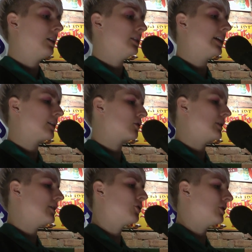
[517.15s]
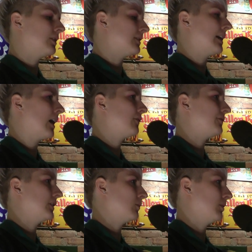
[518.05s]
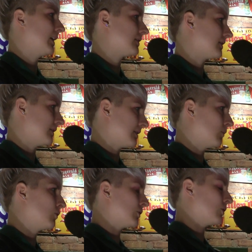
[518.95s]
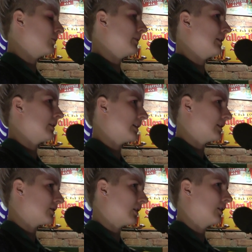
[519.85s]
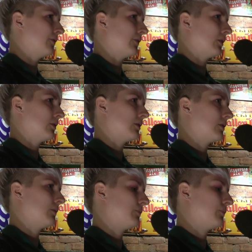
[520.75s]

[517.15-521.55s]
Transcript: yet creation does not feel blessed, and someone told me that that's our fault.